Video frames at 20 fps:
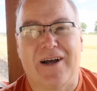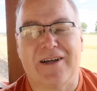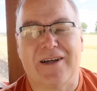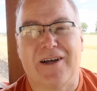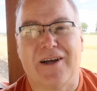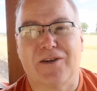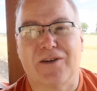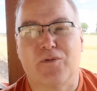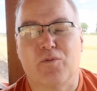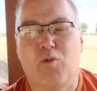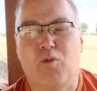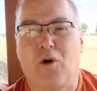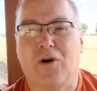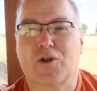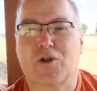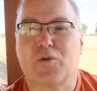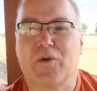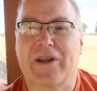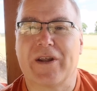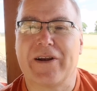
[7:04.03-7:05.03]
I
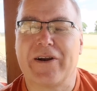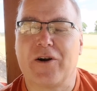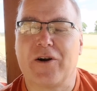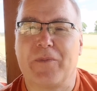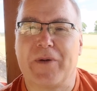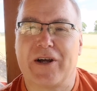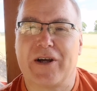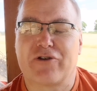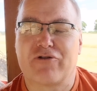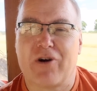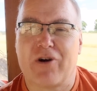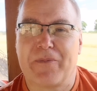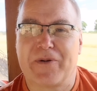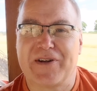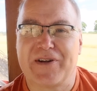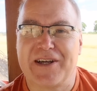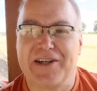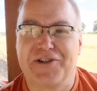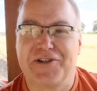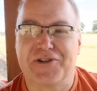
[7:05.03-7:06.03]
watch with a little bit of
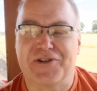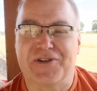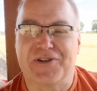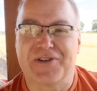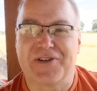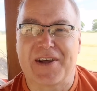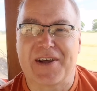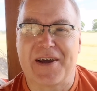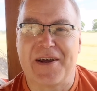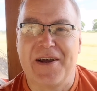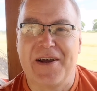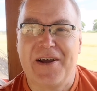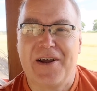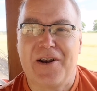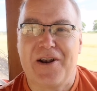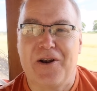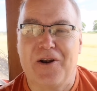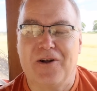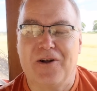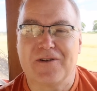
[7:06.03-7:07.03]
trepidation that
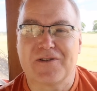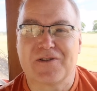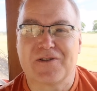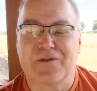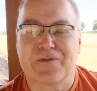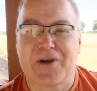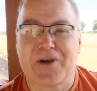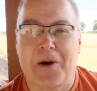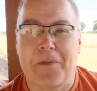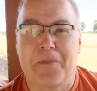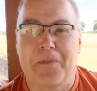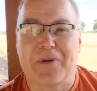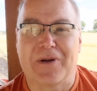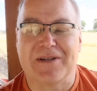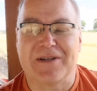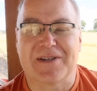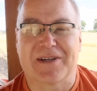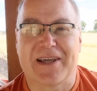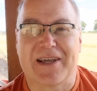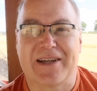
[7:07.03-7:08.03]
lots of
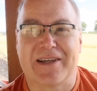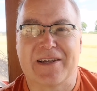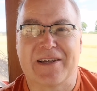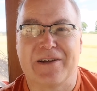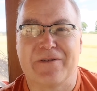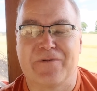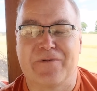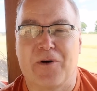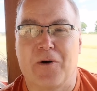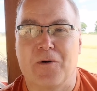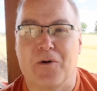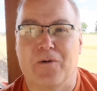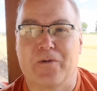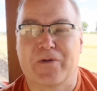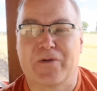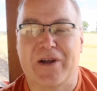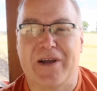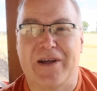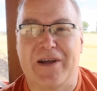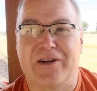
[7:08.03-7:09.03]
companies are getting
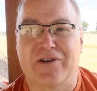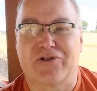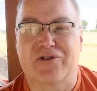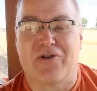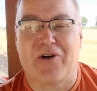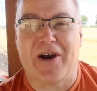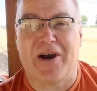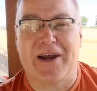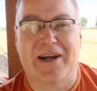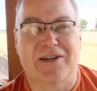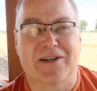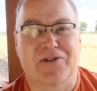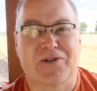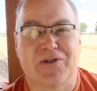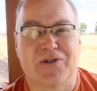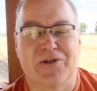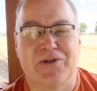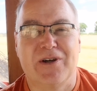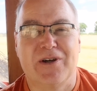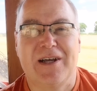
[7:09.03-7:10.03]
involved in trying
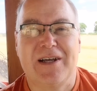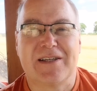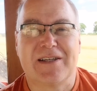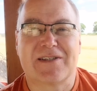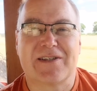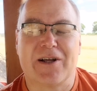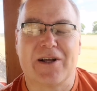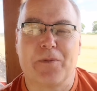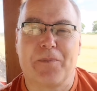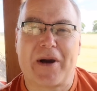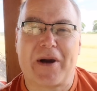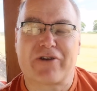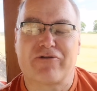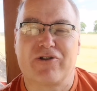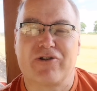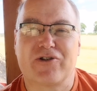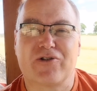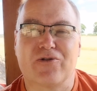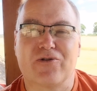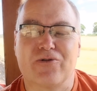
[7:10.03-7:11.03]
to sell
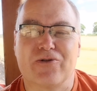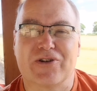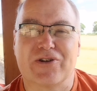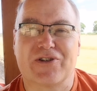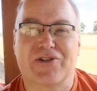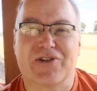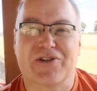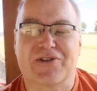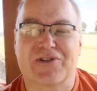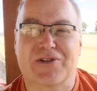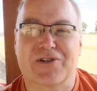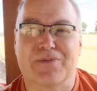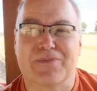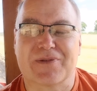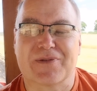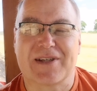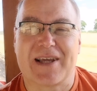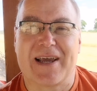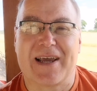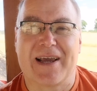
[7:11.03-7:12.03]
battery storage
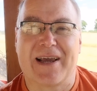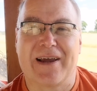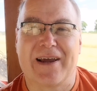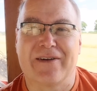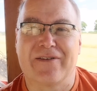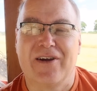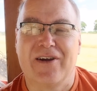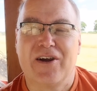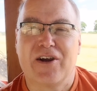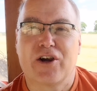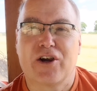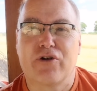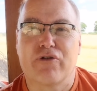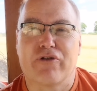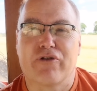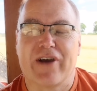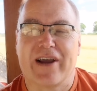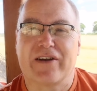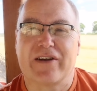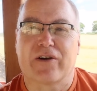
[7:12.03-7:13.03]
systems and
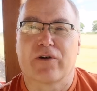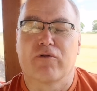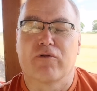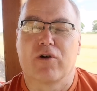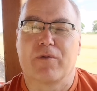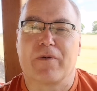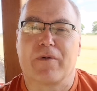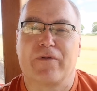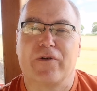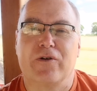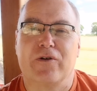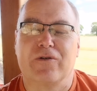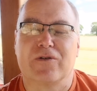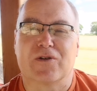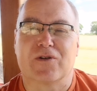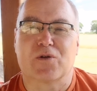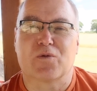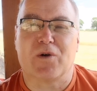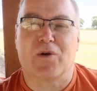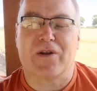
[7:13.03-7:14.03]
create a group of
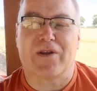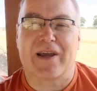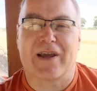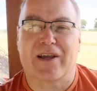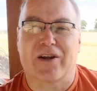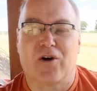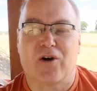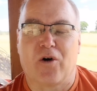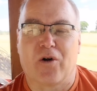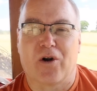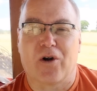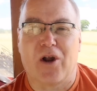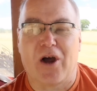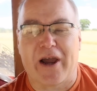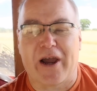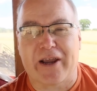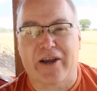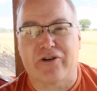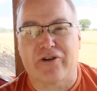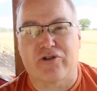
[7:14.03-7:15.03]
users where they can
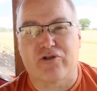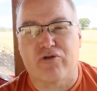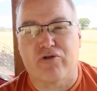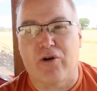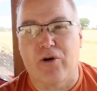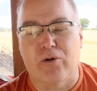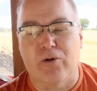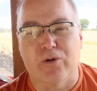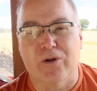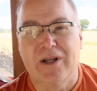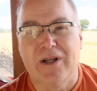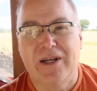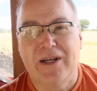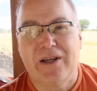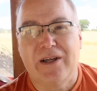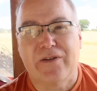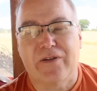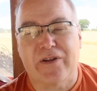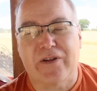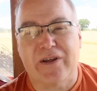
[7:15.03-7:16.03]
online control
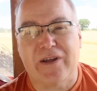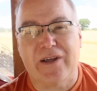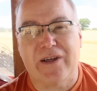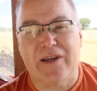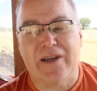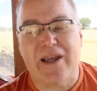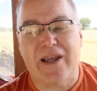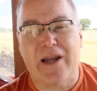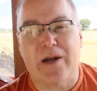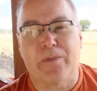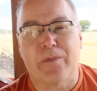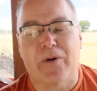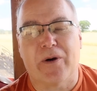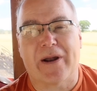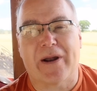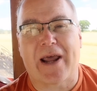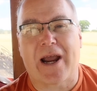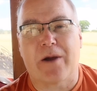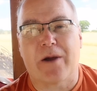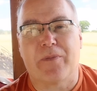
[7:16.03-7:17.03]
the
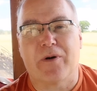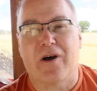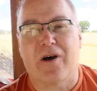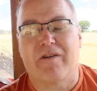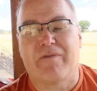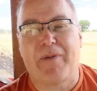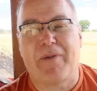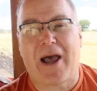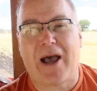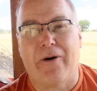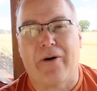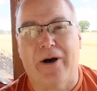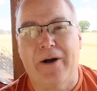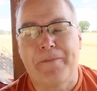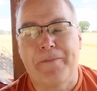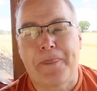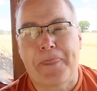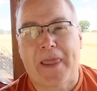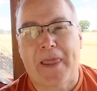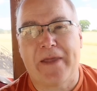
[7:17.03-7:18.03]
input and output of
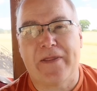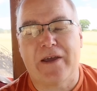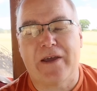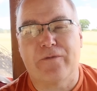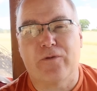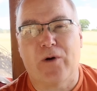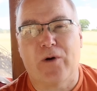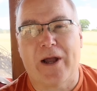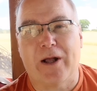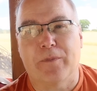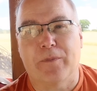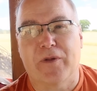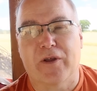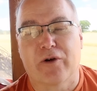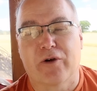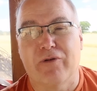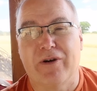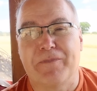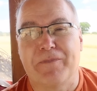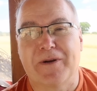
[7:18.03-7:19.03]
power and therefore help
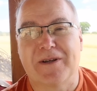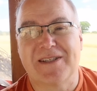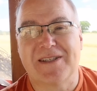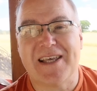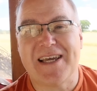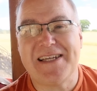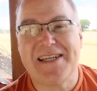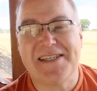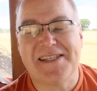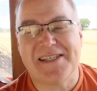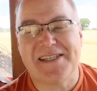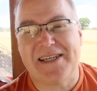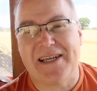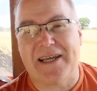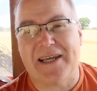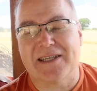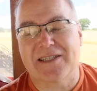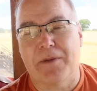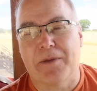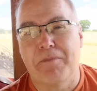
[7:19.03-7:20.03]
the grid, because they see
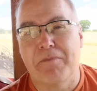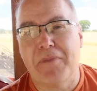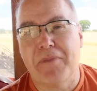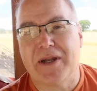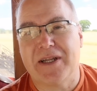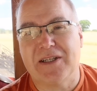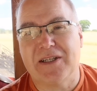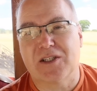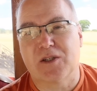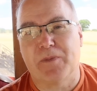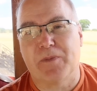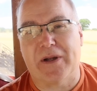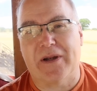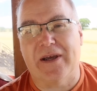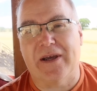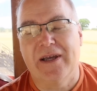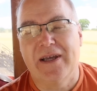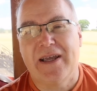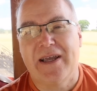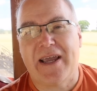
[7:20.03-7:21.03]
it as a money
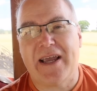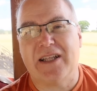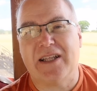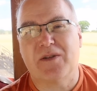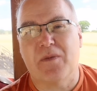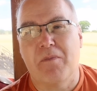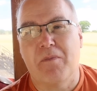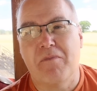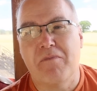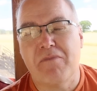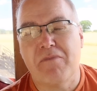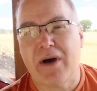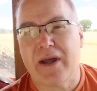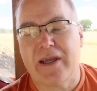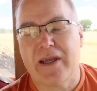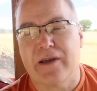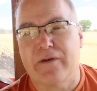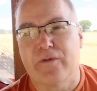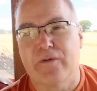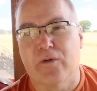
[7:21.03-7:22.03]
spinner. It's
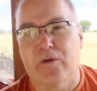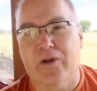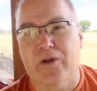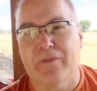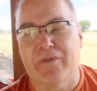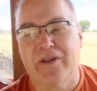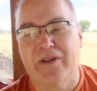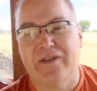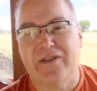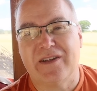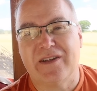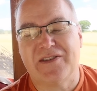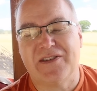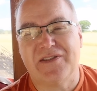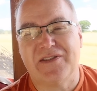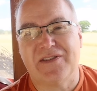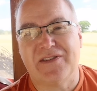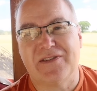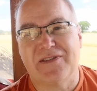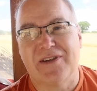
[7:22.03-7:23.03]
money for them. This
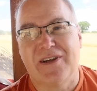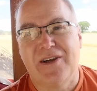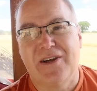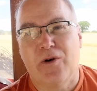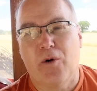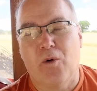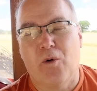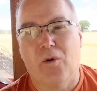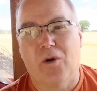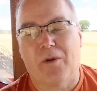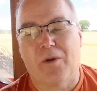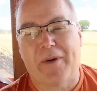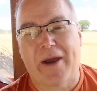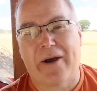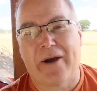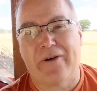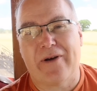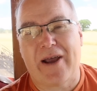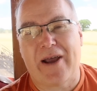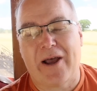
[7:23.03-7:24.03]
isn't all
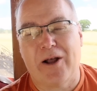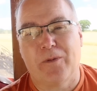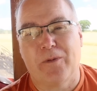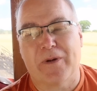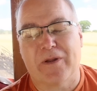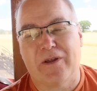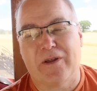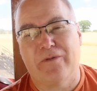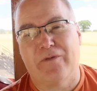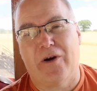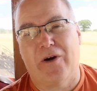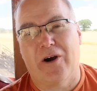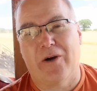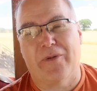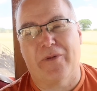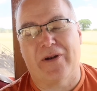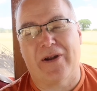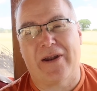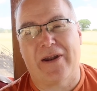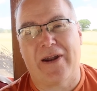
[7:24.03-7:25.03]
about helping the
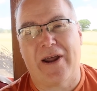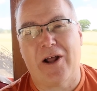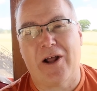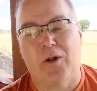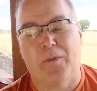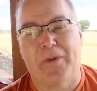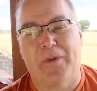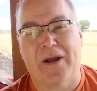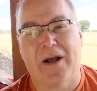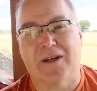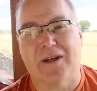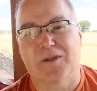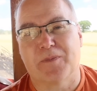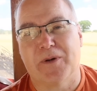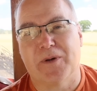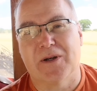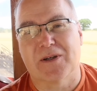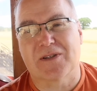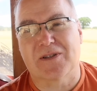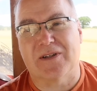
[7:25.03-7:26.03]
environment and helping us
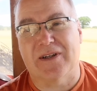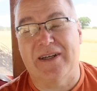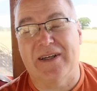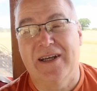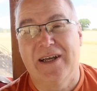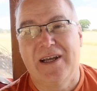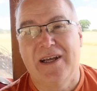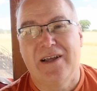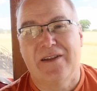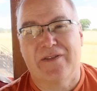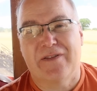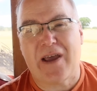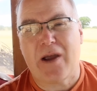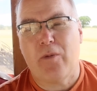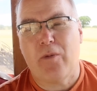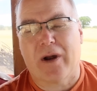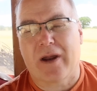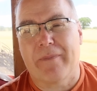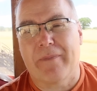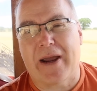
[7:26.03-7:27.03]
personally.
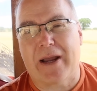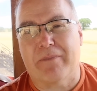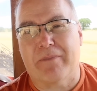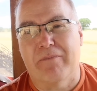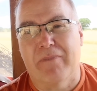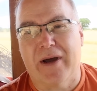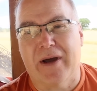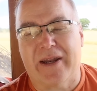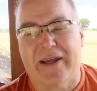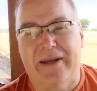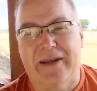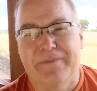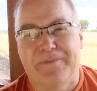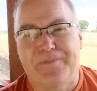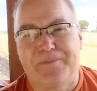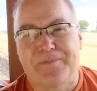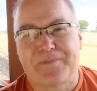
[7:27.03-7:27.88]
They want to make money,